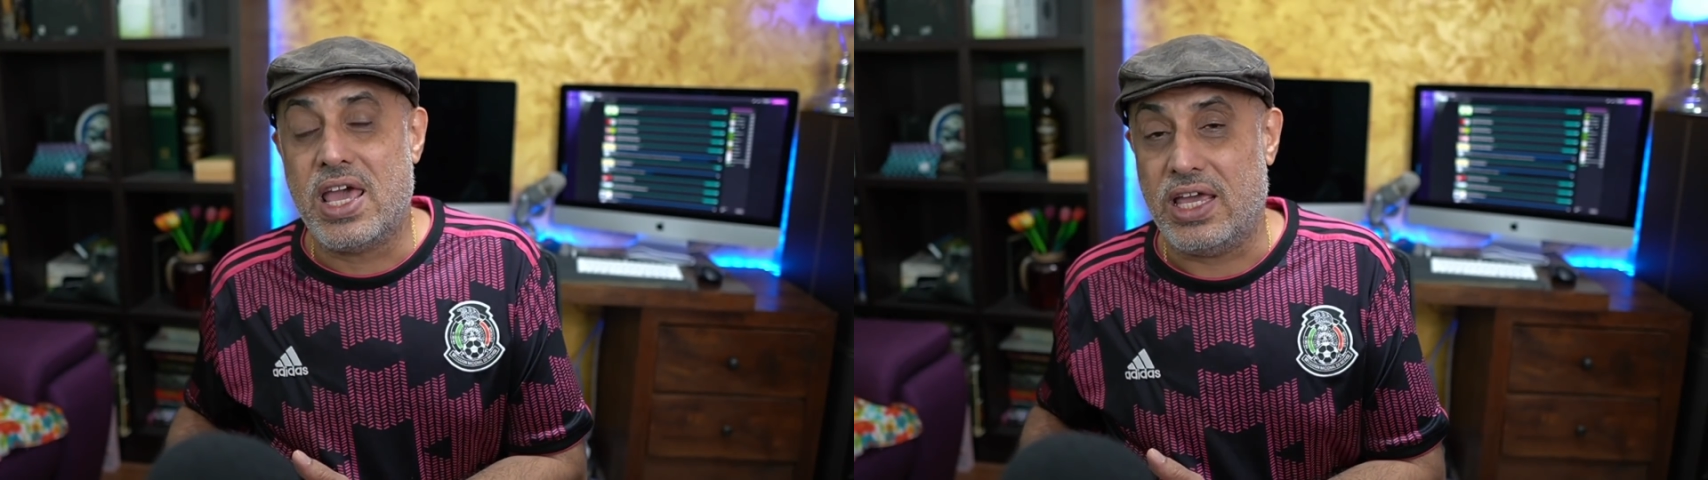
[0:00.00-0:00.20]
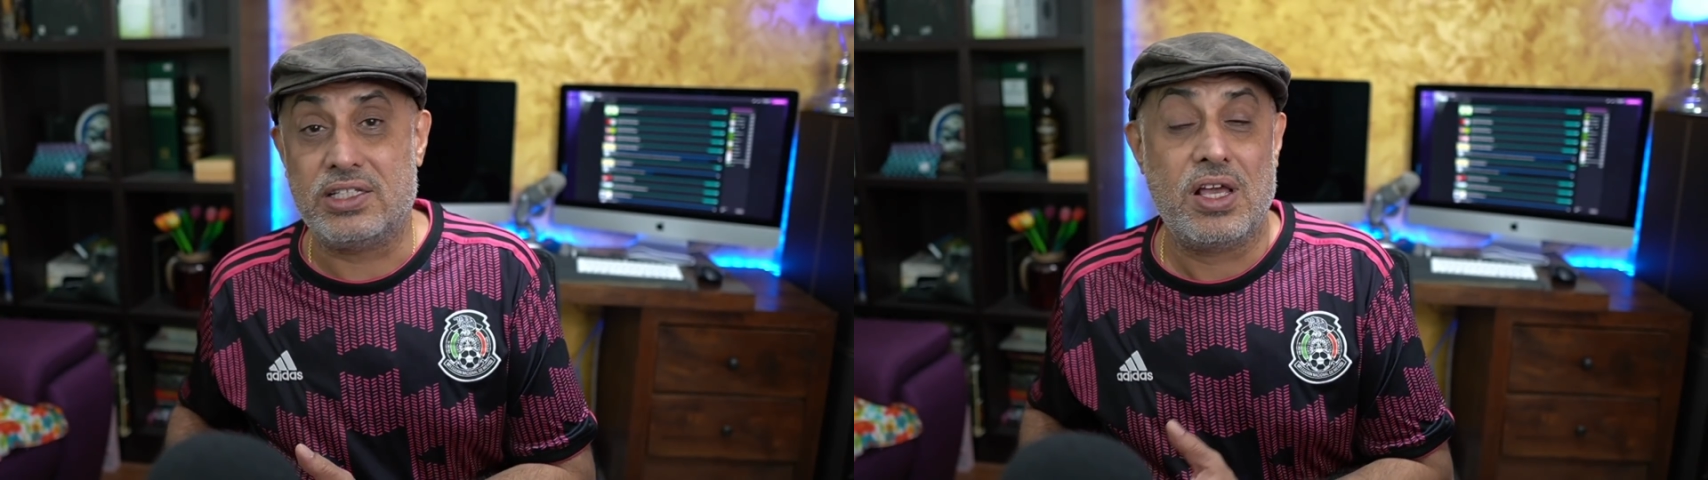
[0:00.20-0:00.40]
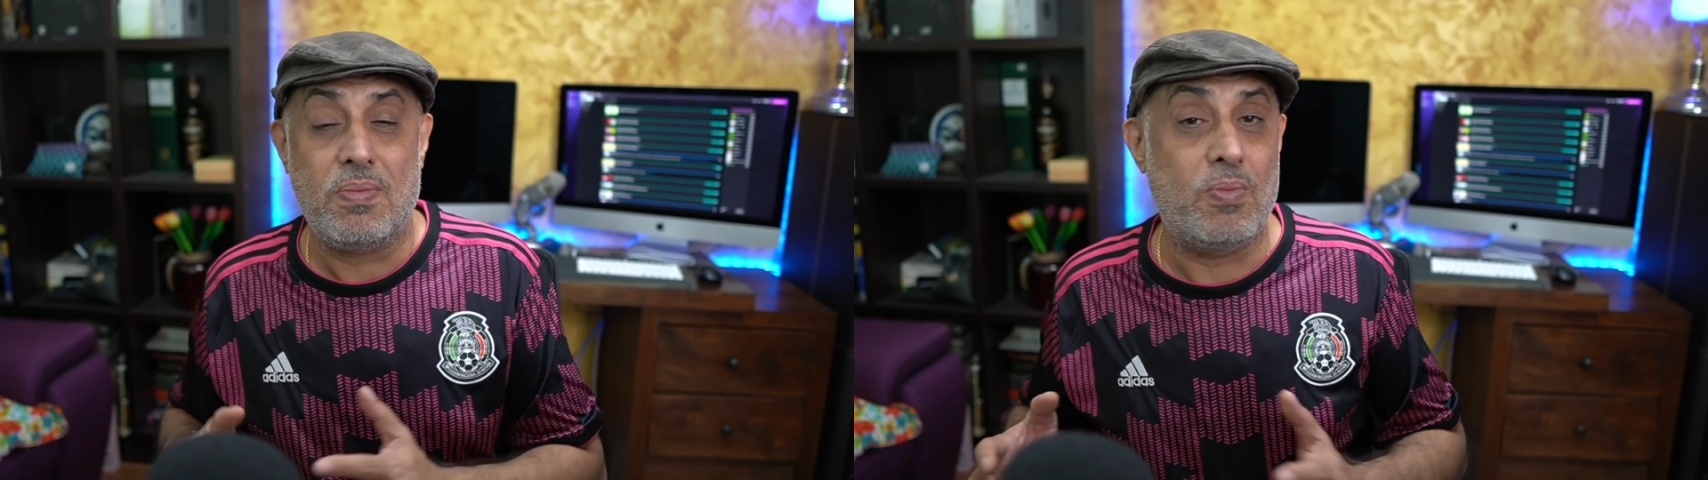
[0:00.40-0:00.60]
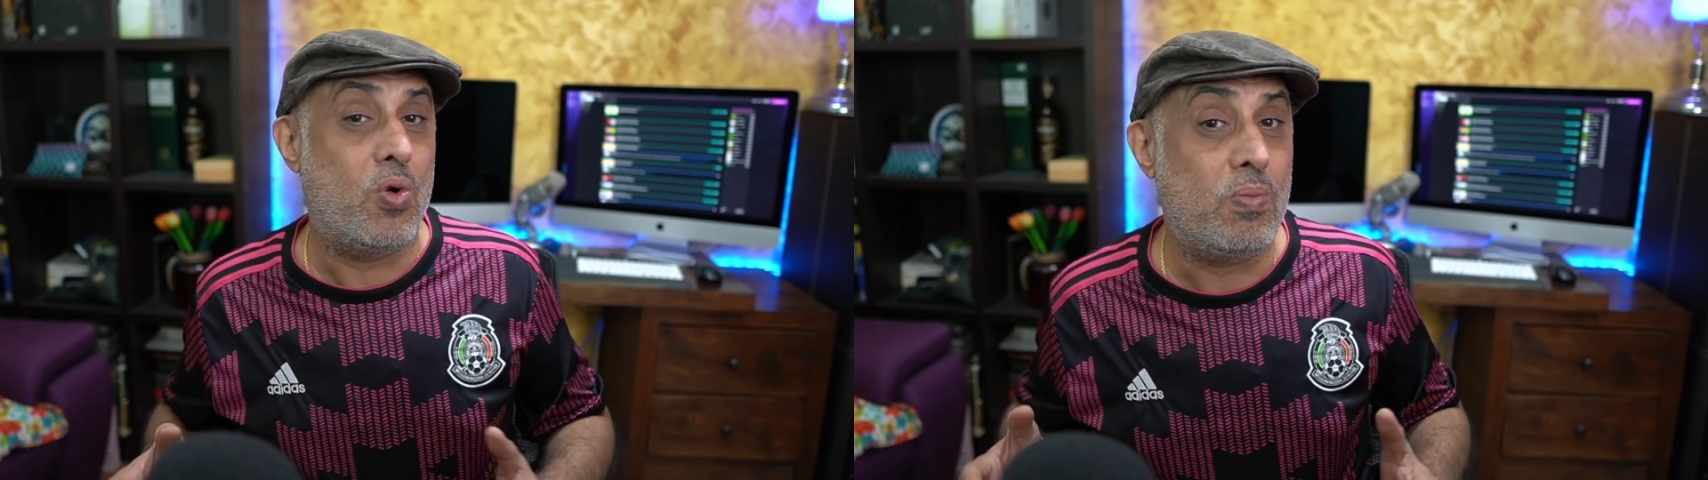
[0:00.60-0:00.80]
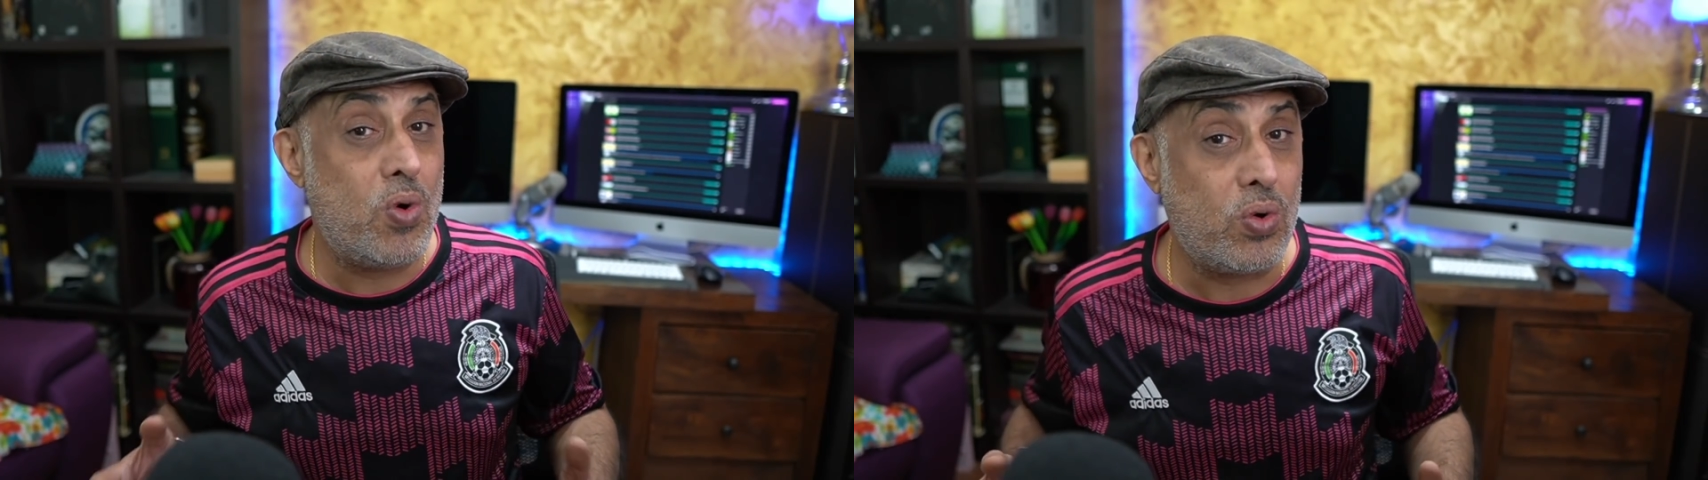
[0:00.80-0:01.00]
is
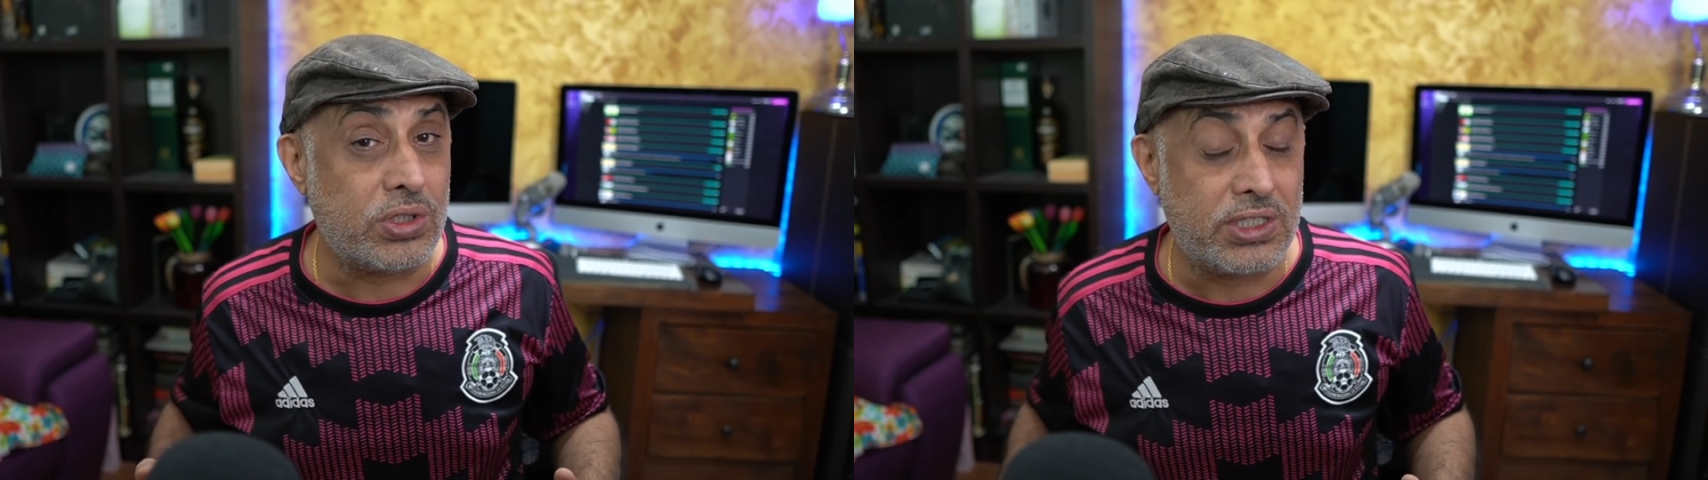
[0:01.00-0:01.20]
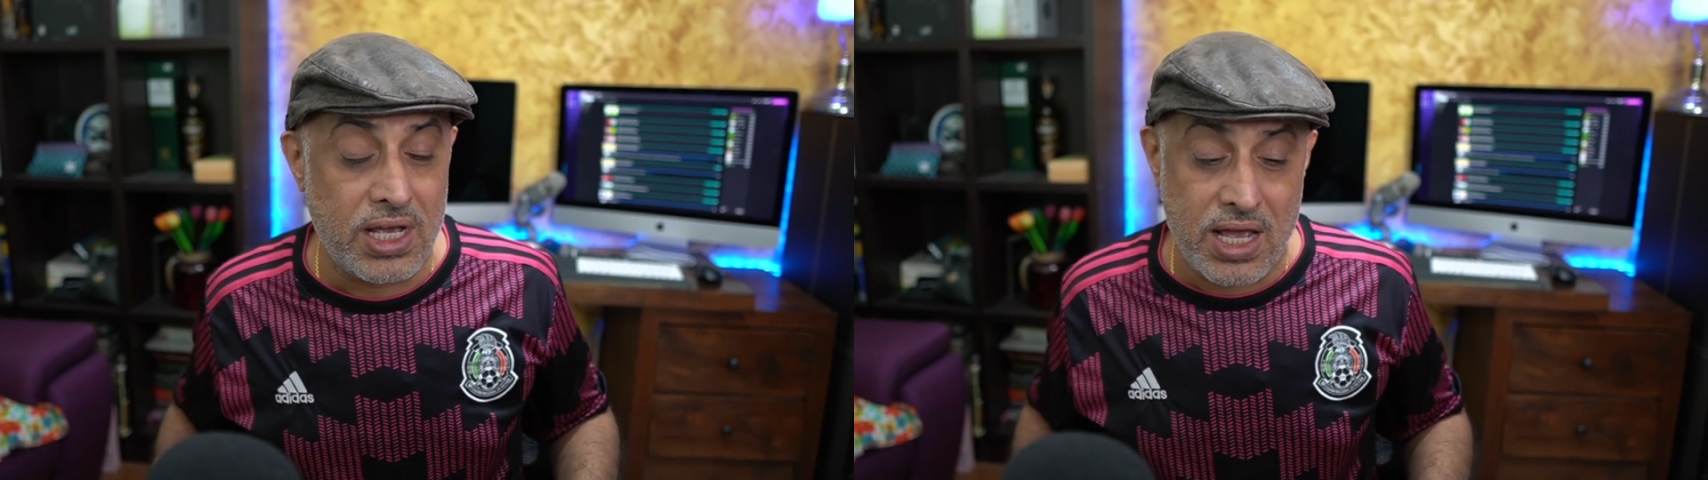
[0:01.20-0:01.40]
more modes.